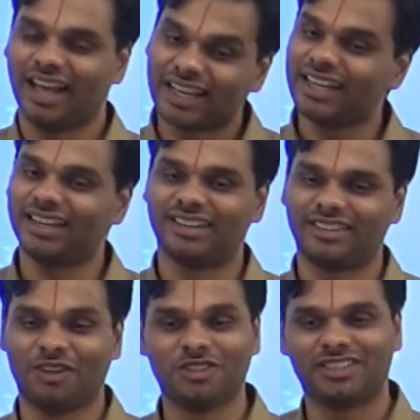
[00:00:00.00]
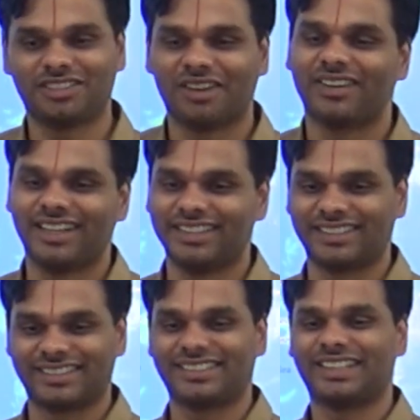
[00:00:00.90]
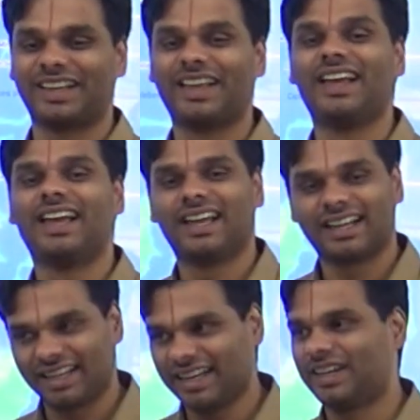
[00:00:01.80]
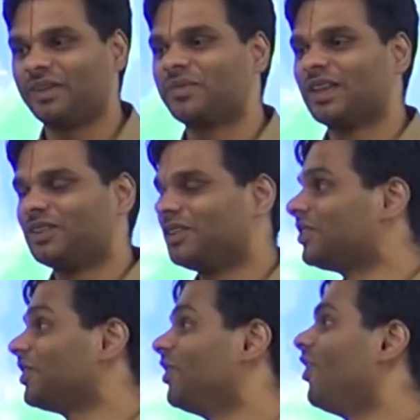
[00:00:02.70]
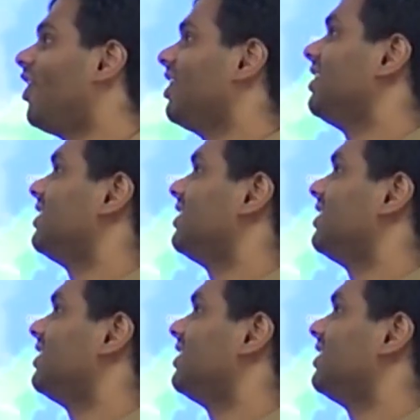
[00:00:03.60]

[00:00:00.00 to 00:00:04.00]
Again, thousands of islands. Correct. You should know all